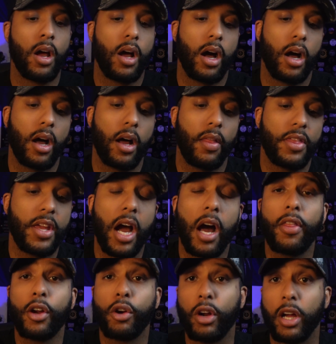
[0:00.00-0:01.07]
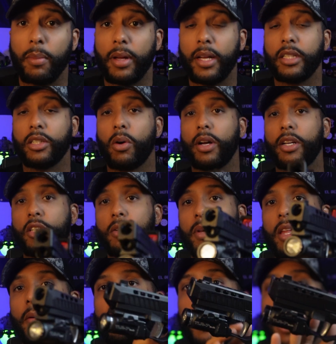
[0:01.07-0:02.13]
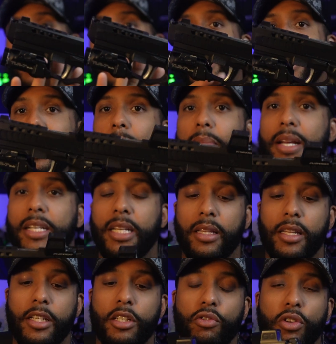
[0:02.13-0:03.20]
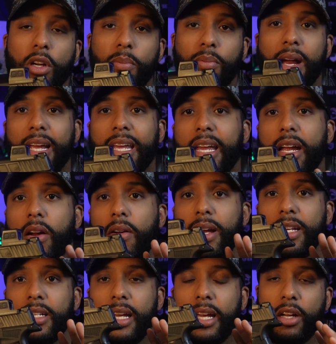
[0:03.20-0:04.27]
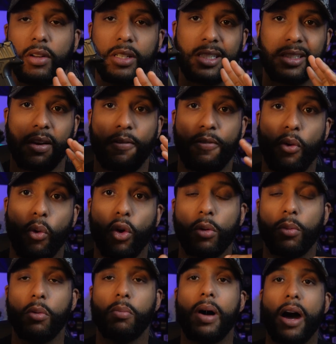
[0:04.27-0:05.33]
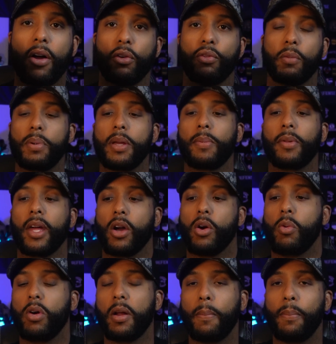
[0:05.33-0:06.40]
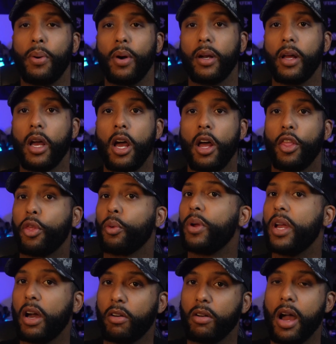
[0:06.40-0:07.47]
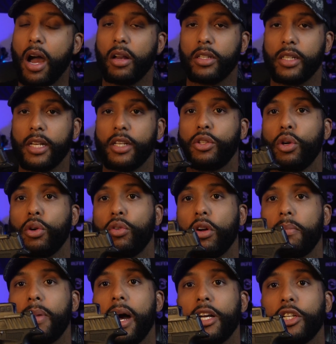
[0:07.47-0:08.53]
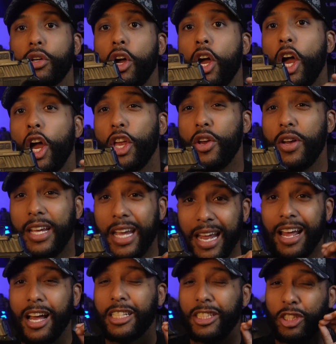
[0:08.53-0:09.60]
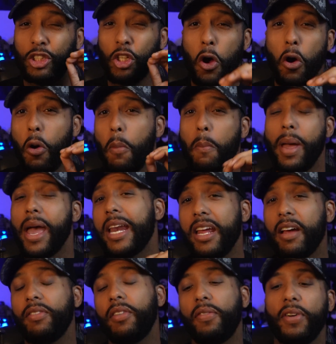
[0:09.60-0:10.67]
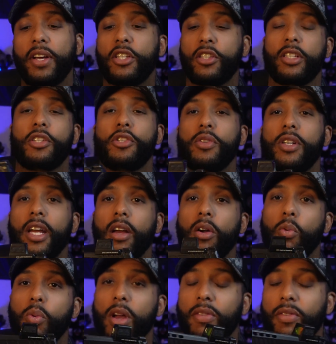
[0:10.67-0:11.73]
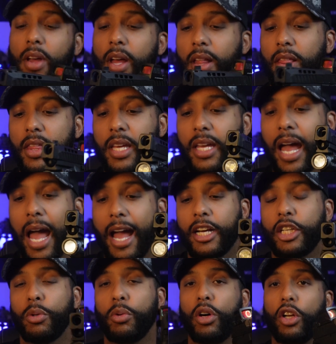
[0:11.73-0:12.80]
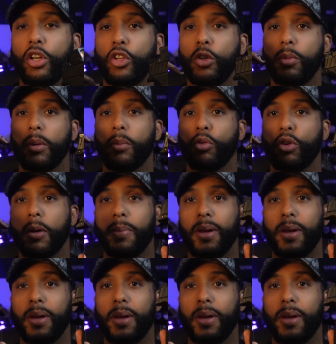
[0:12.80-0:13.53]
The other grip is going to be the poly, like I mentioned. This grip right here is Icarus's affordable model for people that don't want to put $300 into a grip module. You get so many of the features that you get with the actual aluminum grip